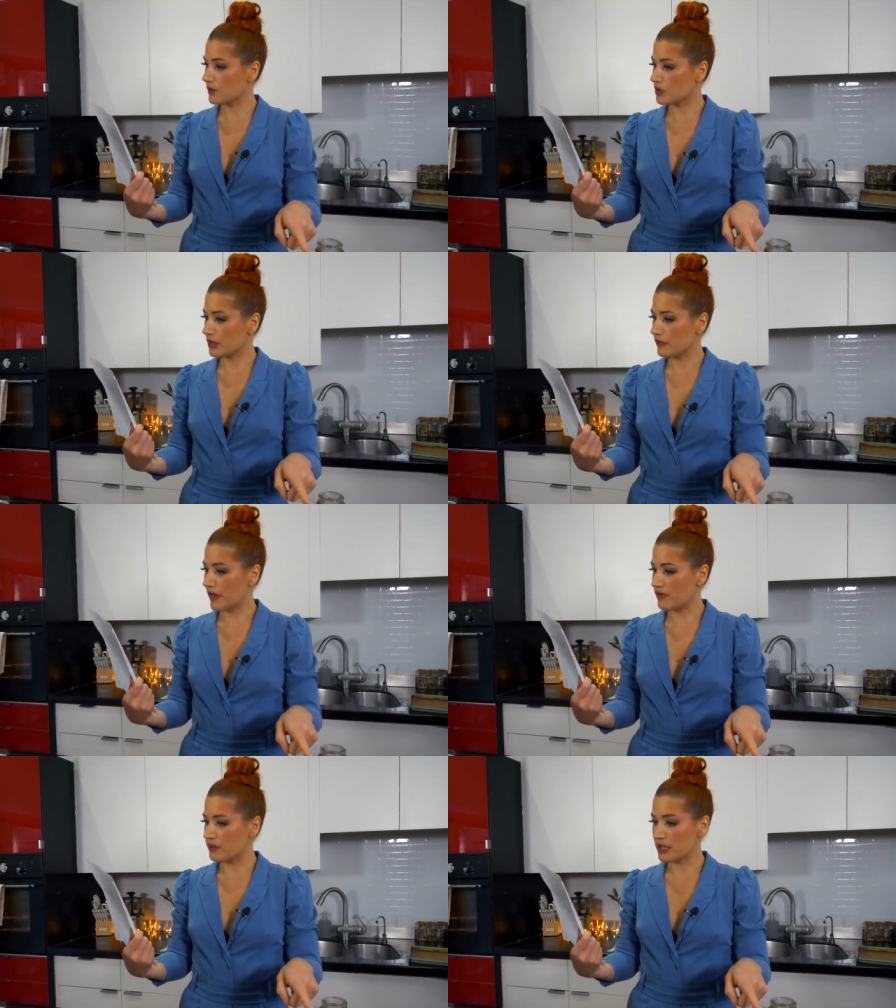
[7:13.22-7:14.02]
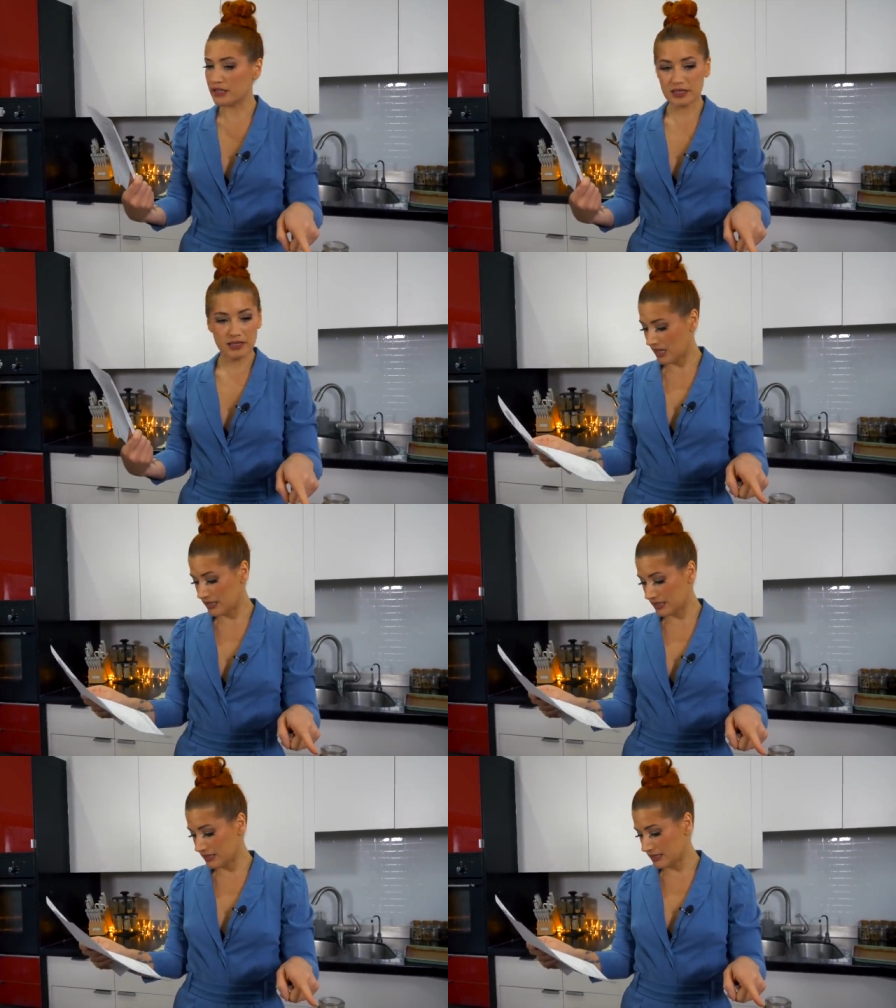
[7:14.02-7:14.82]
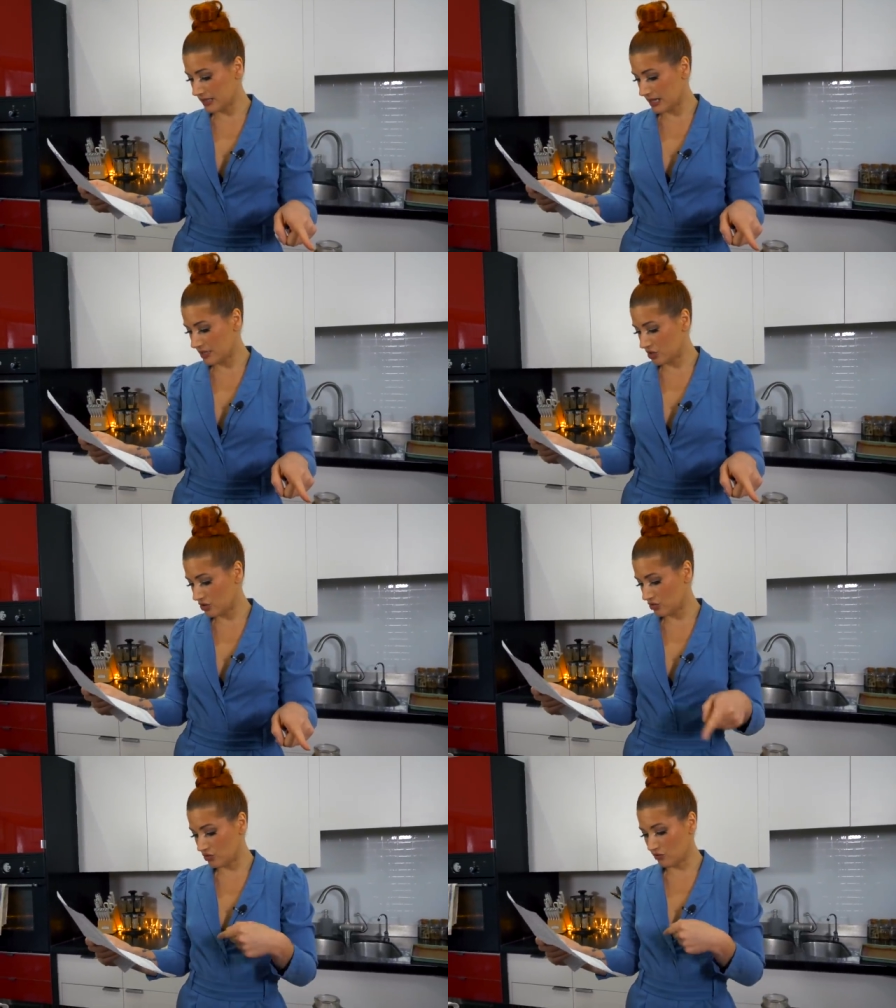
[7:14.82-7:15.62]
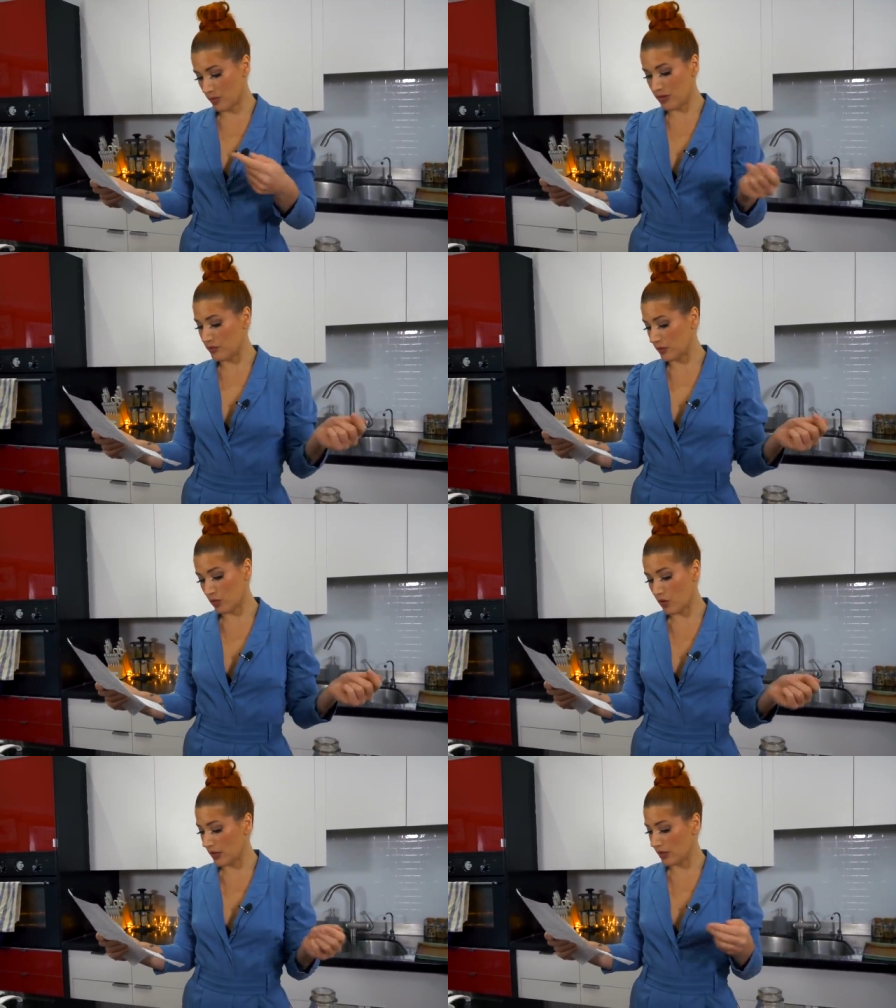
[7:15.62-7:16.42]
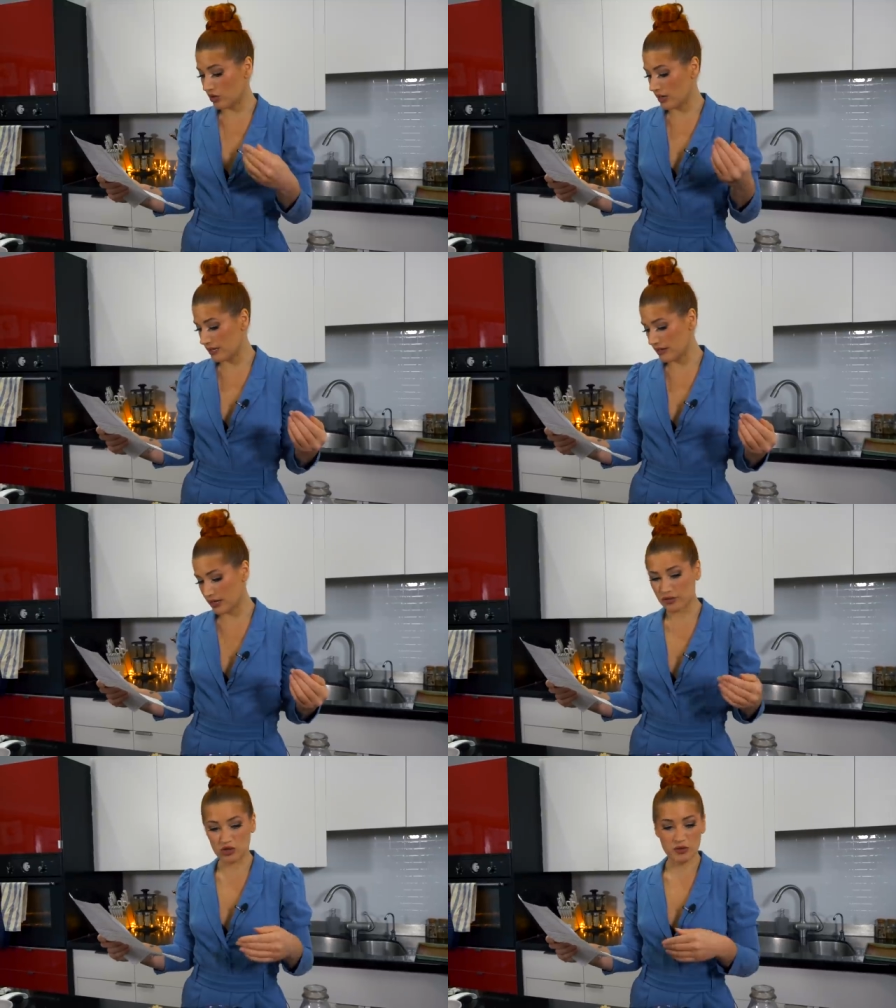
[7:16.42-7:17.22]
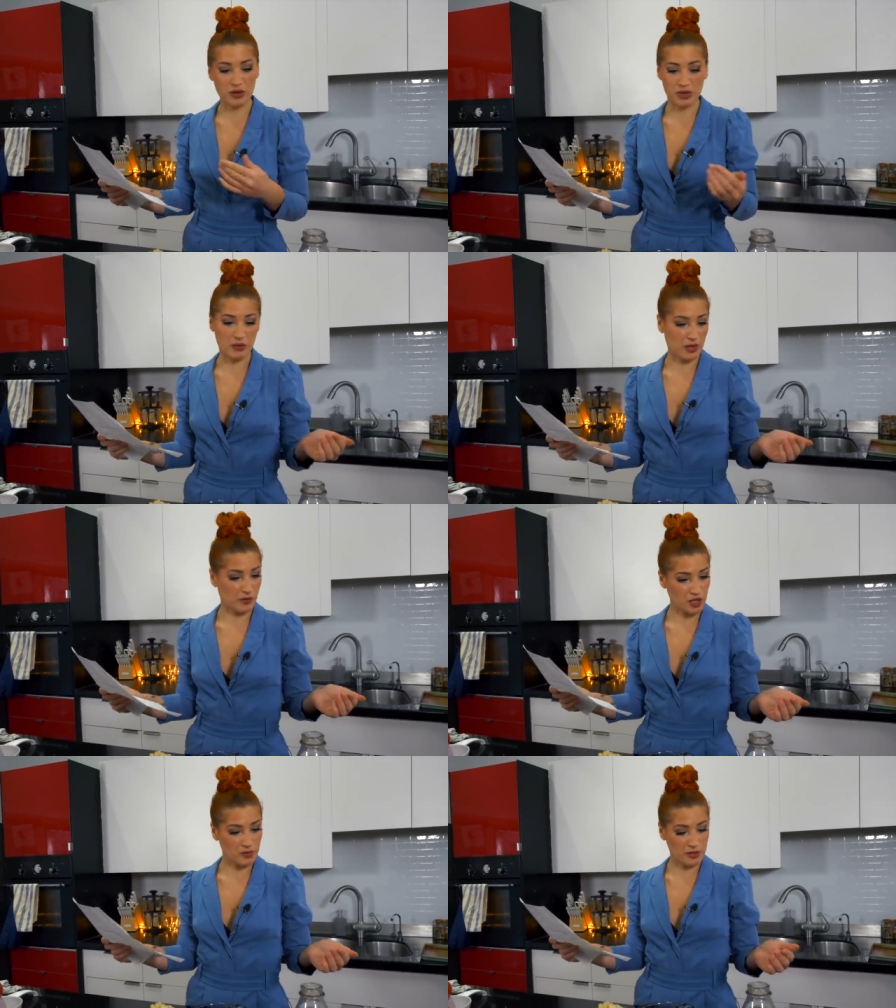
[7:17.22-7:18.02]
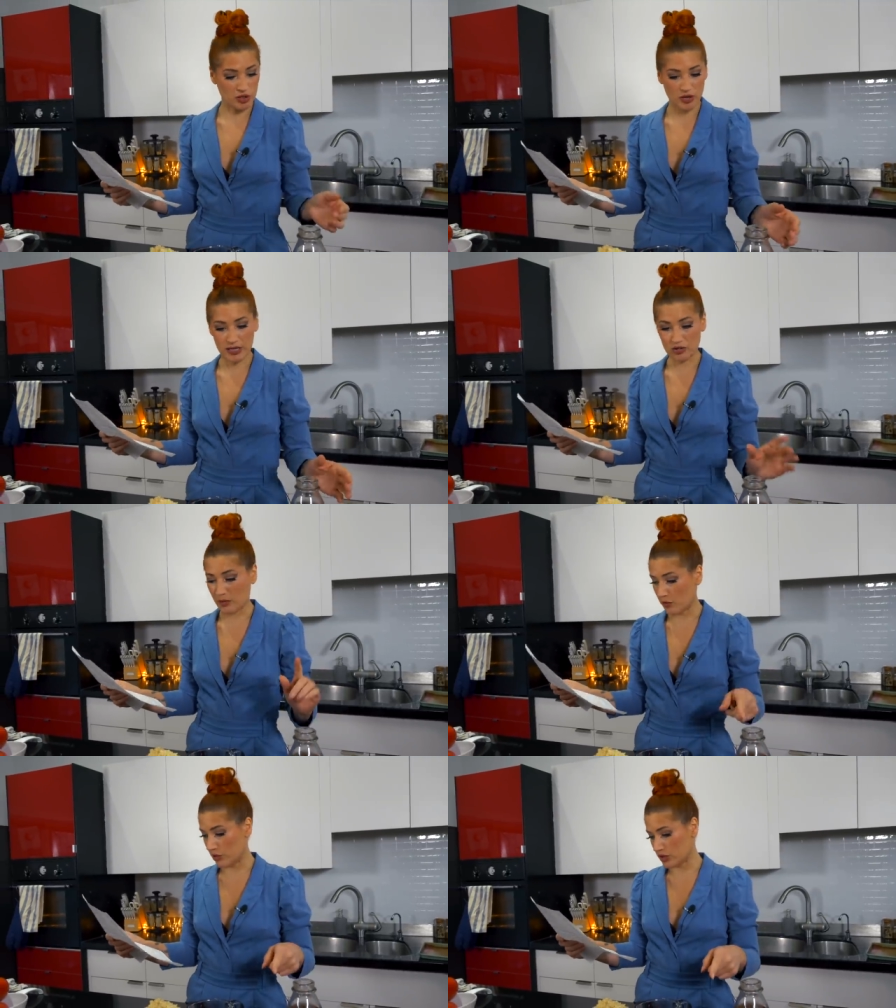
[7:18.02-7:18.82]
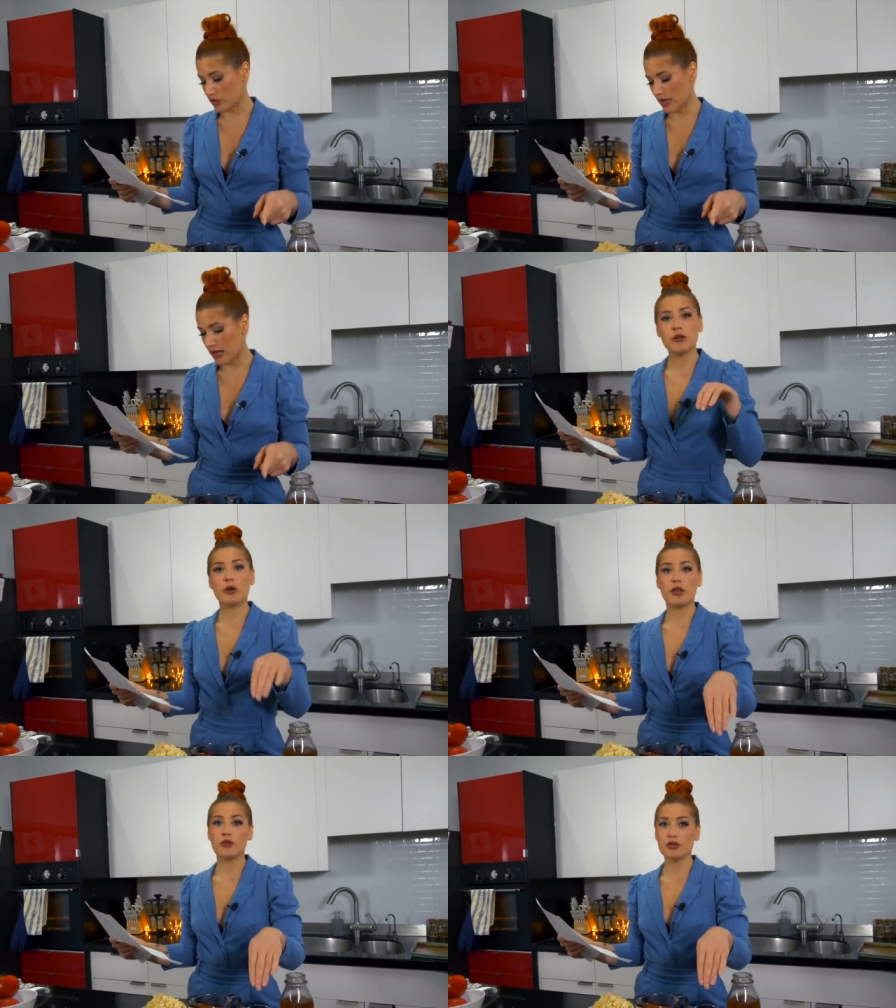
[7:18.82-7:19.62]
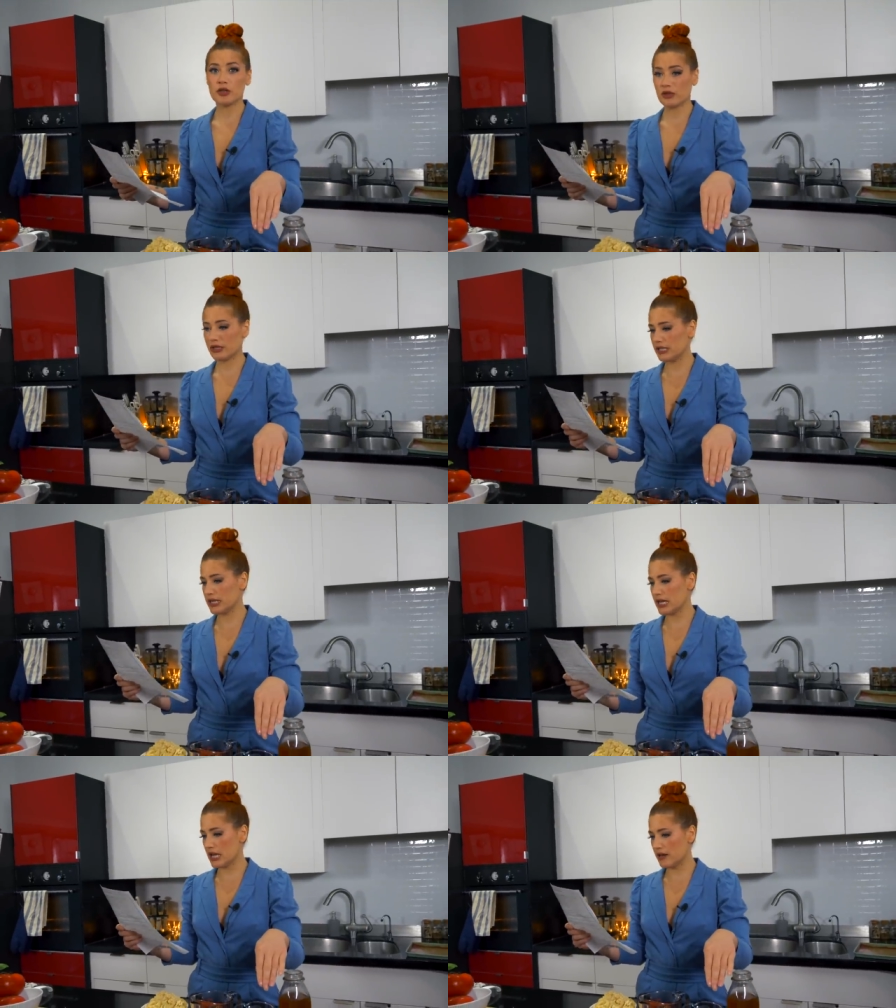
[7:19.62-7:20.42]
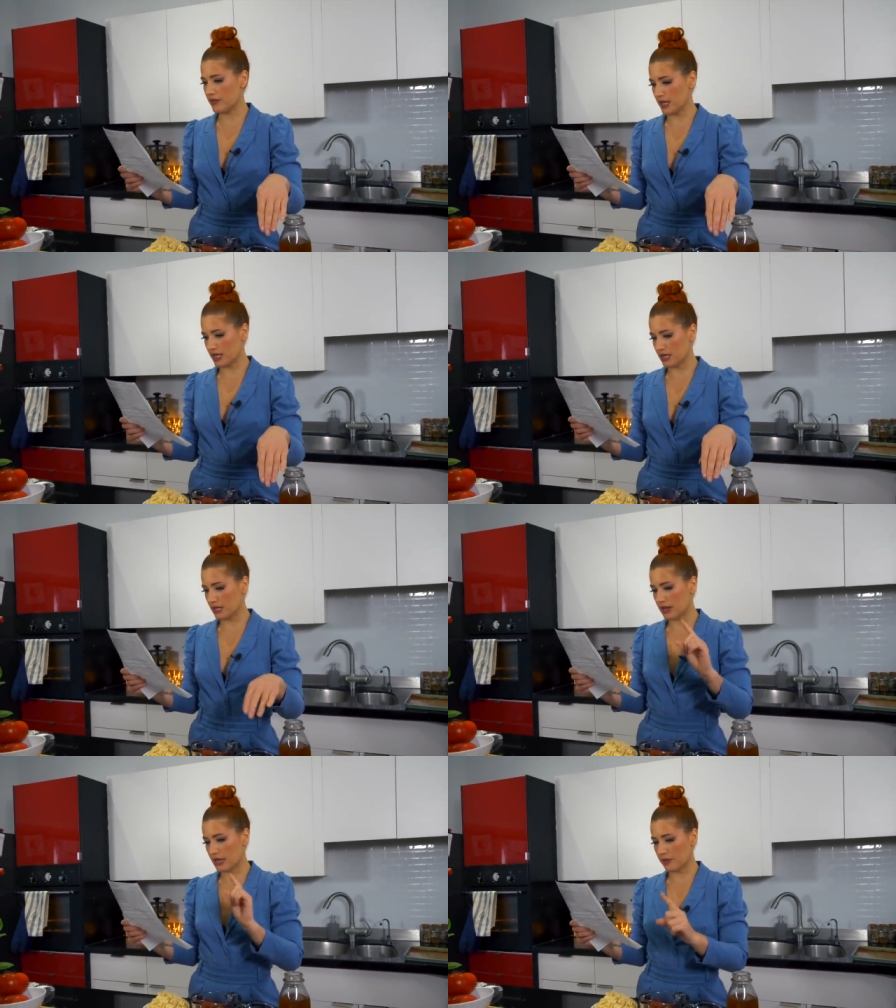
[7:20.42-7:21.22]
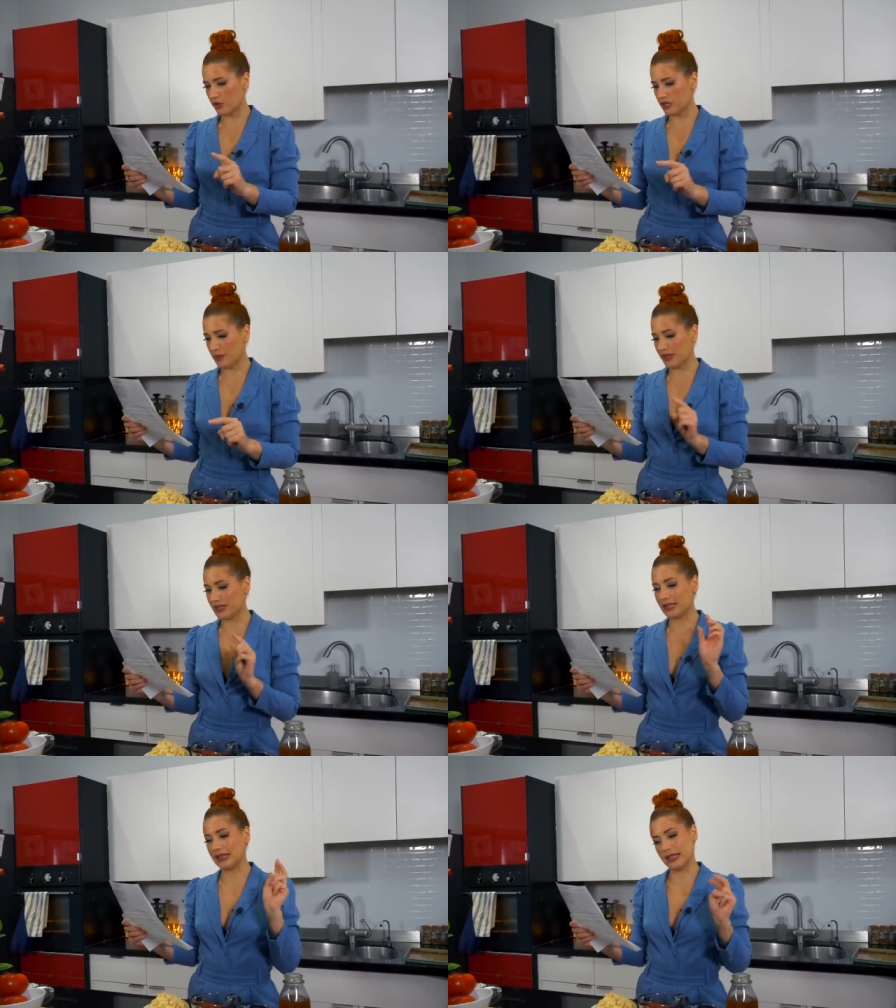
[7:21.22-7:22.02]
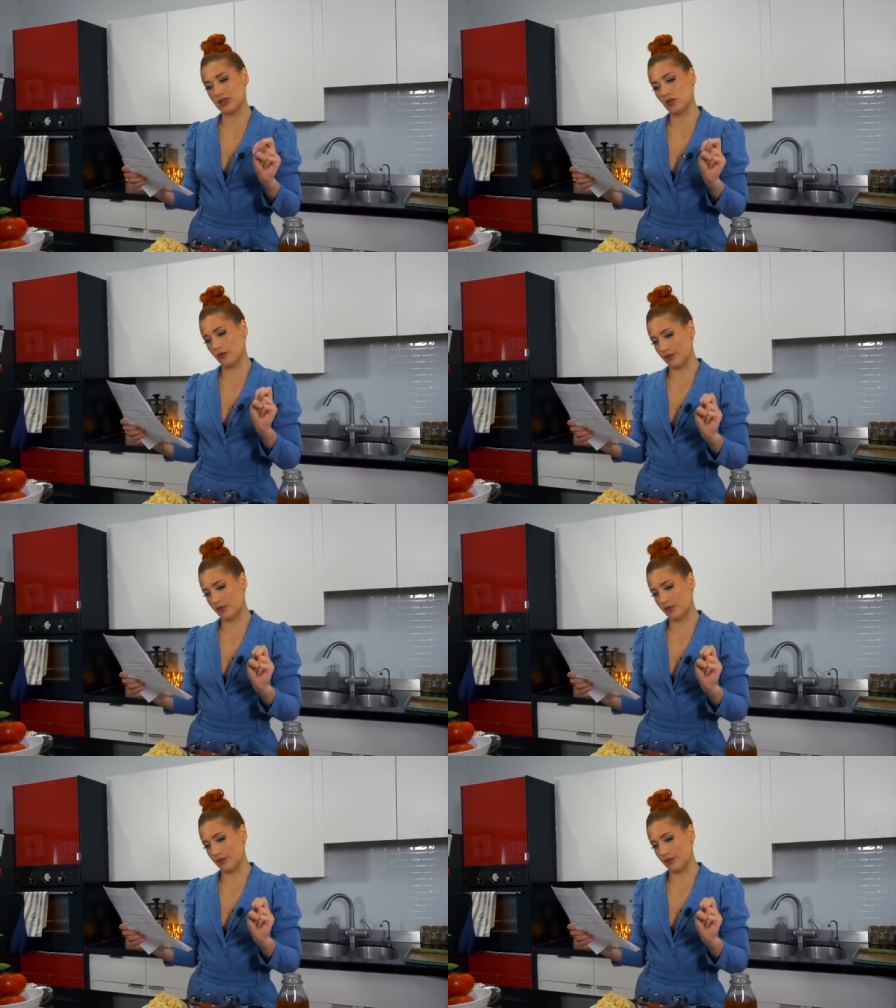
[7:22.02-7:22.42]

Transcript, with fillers: for 25 minutes. It doesn't say to rub them with oil or anything, just put them on a parchment tray, so I'm going to do that. And while those are in the oven, then I'm going to make the lentil